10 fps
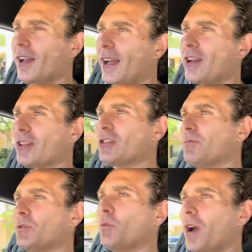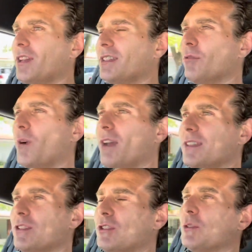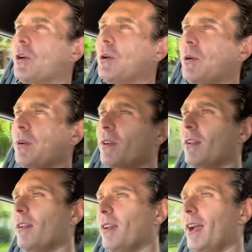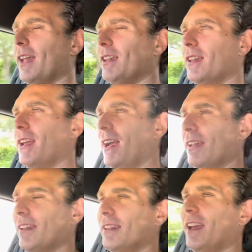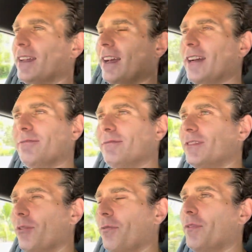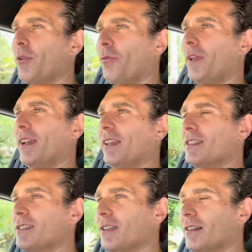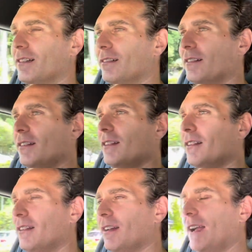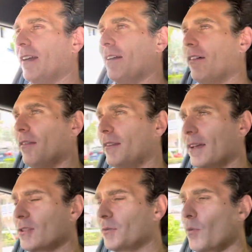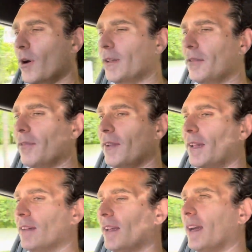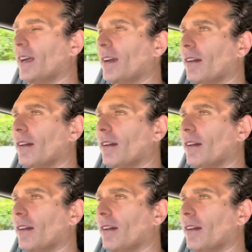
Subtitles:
accustomed to where it needs to go, and yeah, the feeling is. I have a nice rewarding feeling there.